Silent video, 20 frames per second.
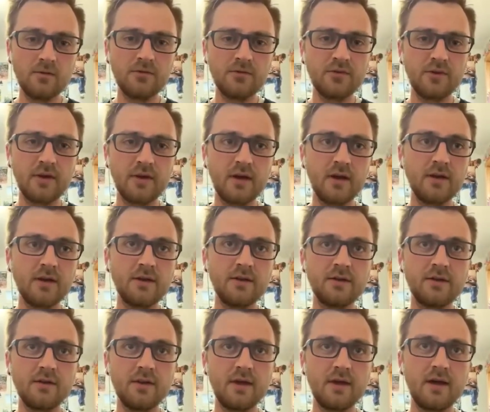once I got
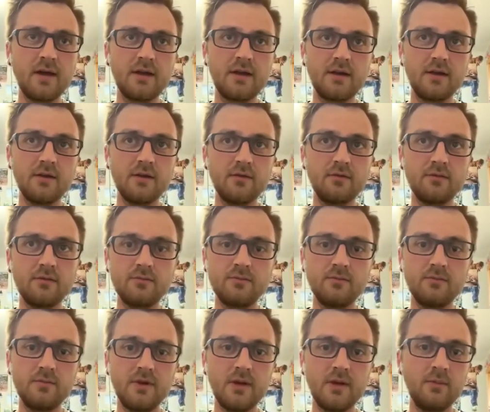into that, it
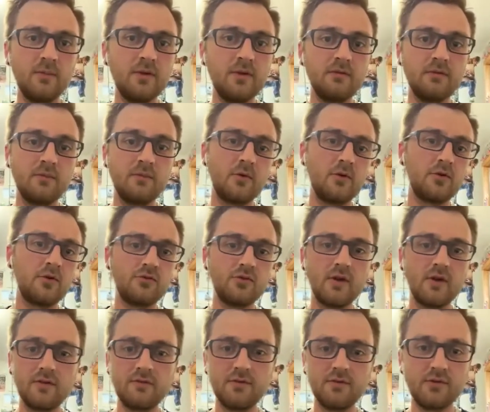gave me even more
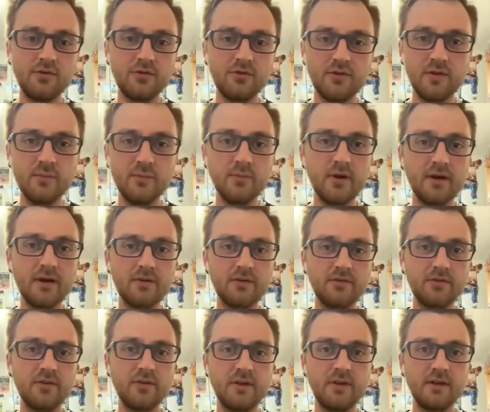drive to just keep
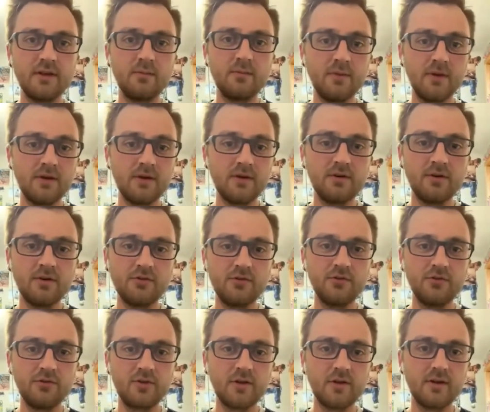practicing and getting better. And it's
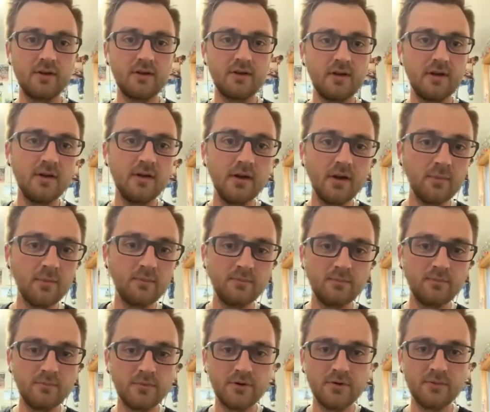just kind of gone up
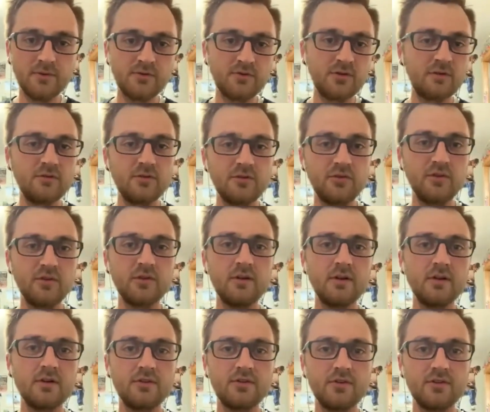pretty much every single
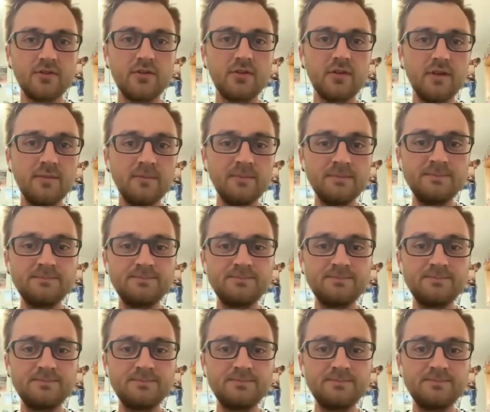year since then.